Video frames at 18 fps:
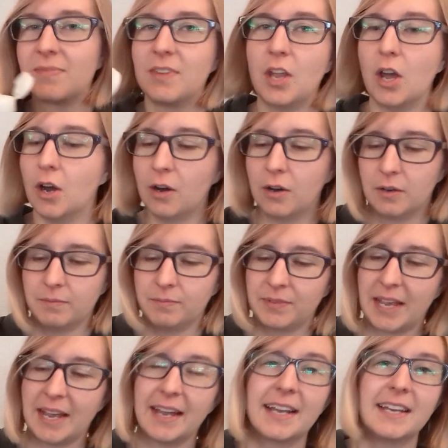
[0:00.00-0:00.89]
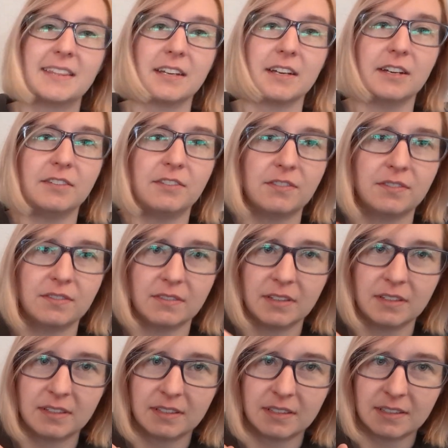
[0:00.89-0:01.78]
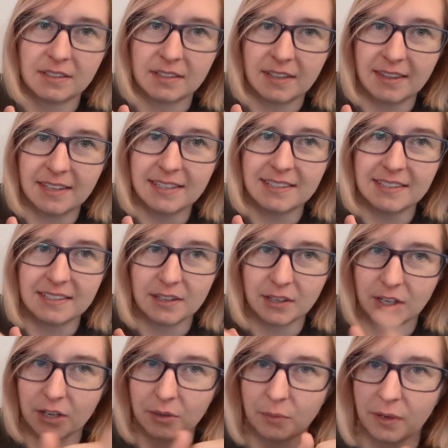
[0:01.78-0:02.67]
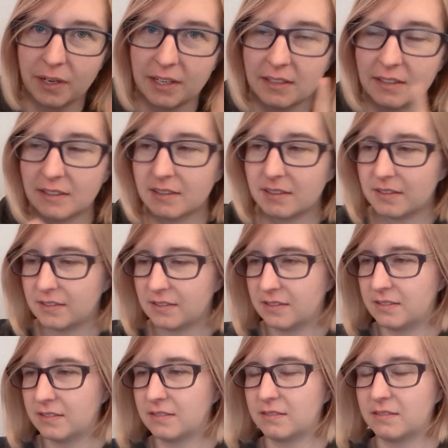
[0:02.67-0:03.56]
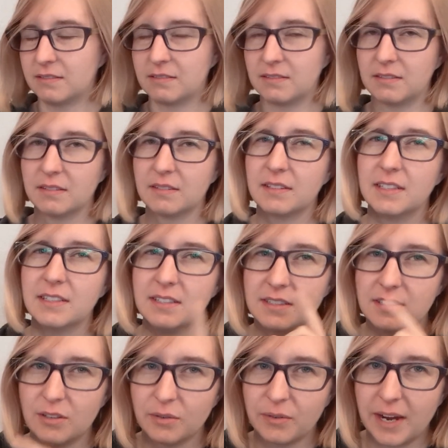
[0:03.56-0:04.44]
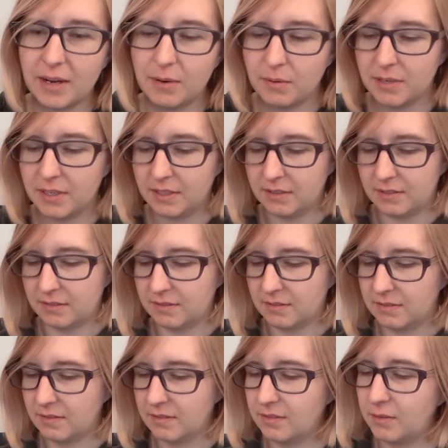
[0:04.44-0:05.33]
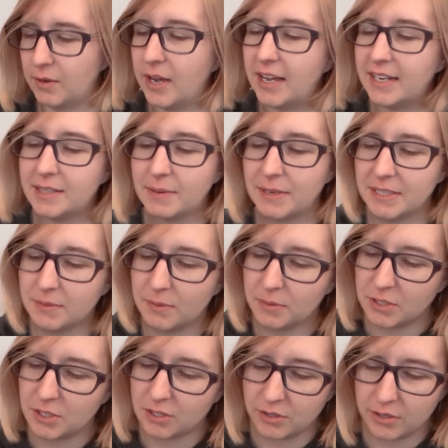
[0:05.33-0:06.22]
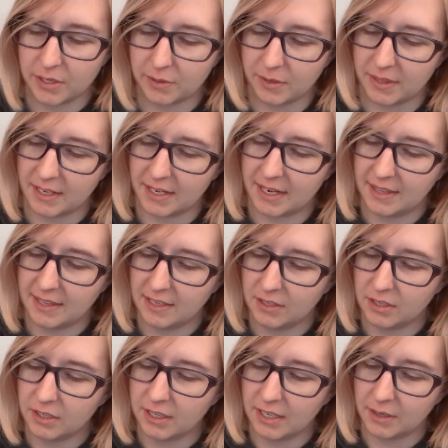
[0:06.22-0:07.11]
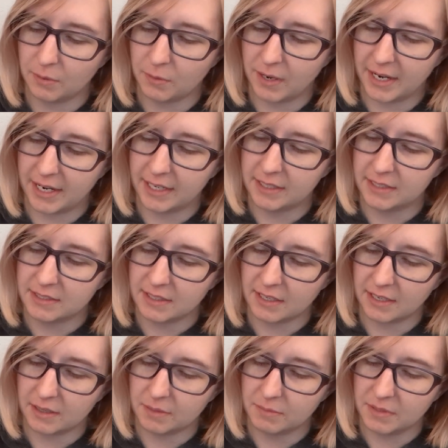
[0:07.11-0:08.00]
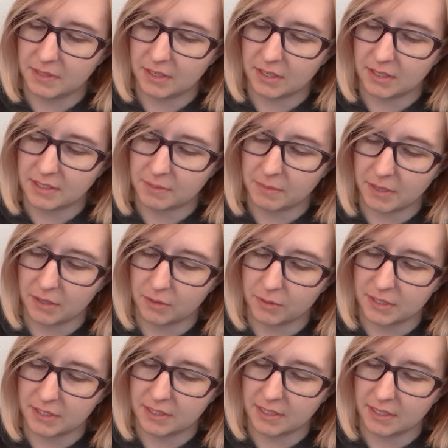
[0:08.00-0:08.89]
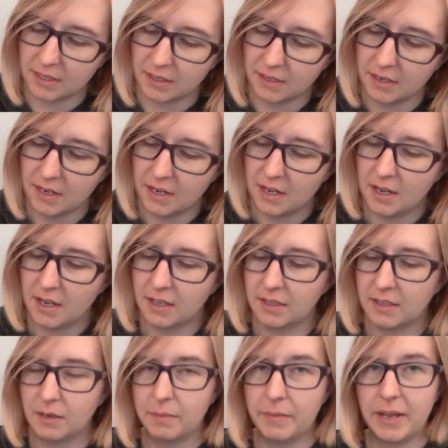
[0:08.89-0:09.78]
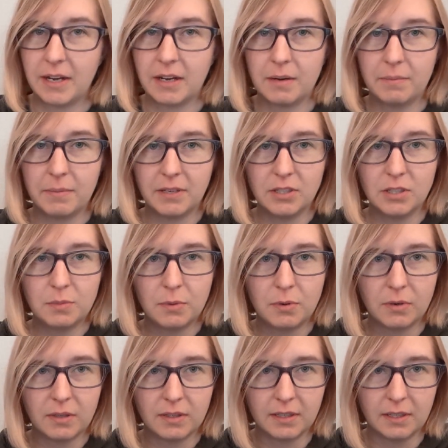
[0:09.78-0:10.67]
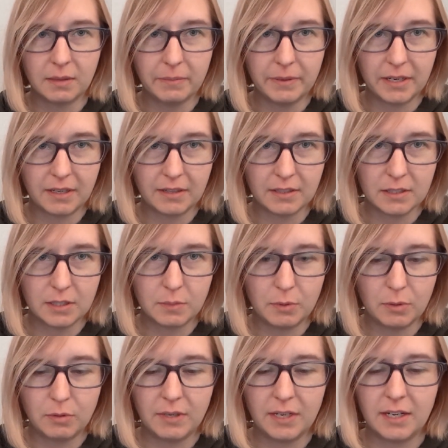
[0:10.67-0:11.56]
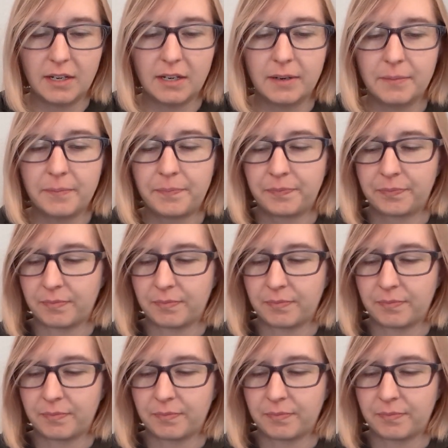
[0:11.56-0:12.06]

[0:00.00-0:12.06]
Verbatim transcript: No, and I get the good. This is the good one. This is the right one. Well, it depends on what you're doing with it. I think cooking wise, um, there are some other ones that are a little better, but I'll just pour a little bit on the spoon here.